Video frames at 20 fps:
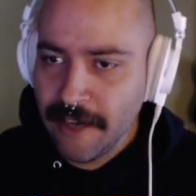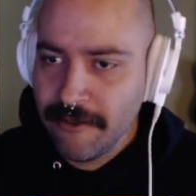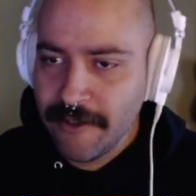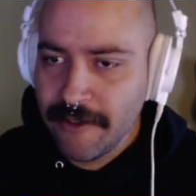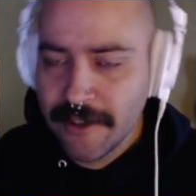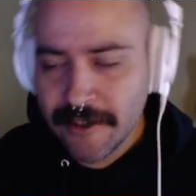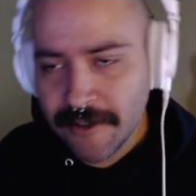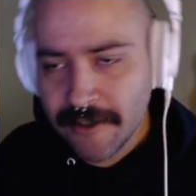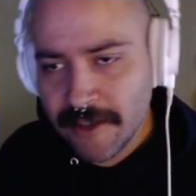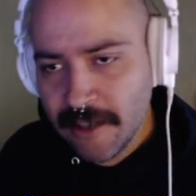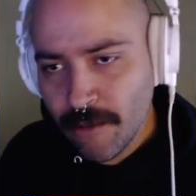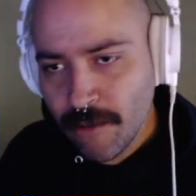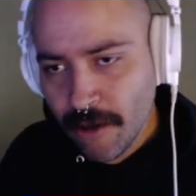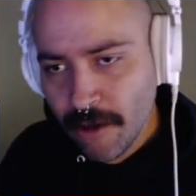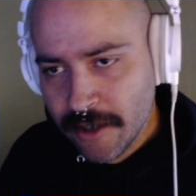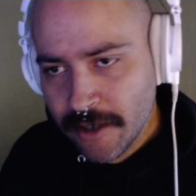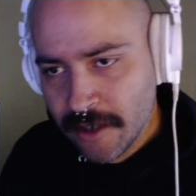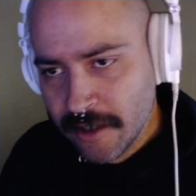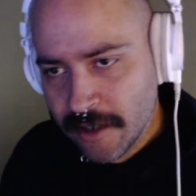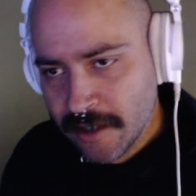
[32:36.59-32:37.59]
And so Seaborn
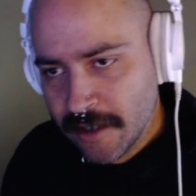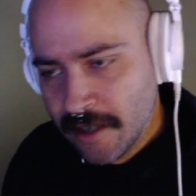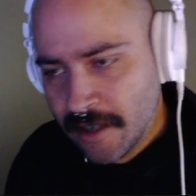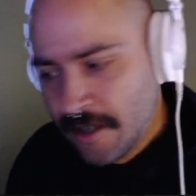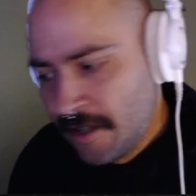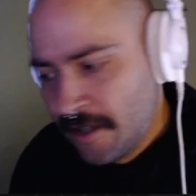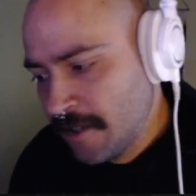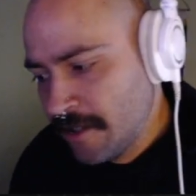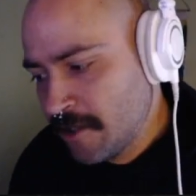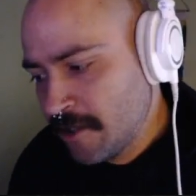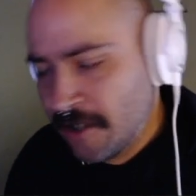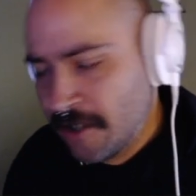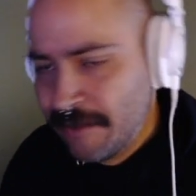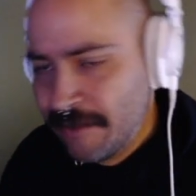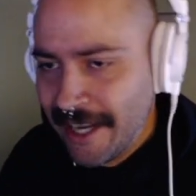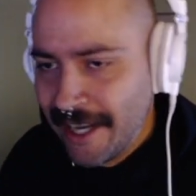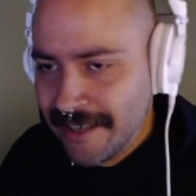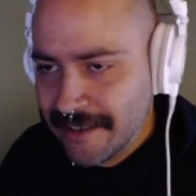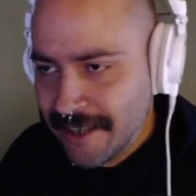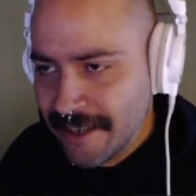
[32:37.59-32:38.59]
just
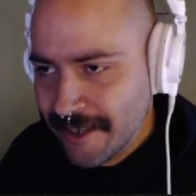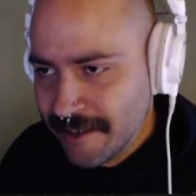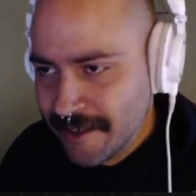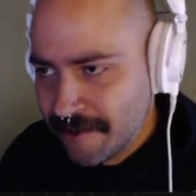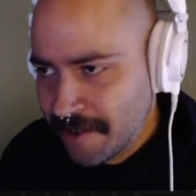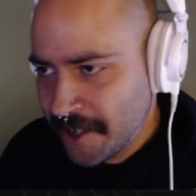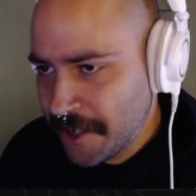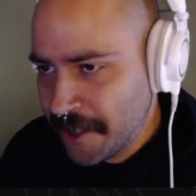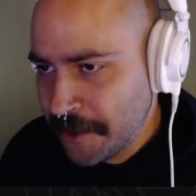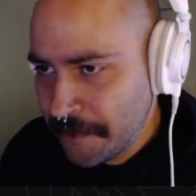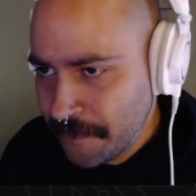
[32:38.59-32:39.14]
streamlines things for you.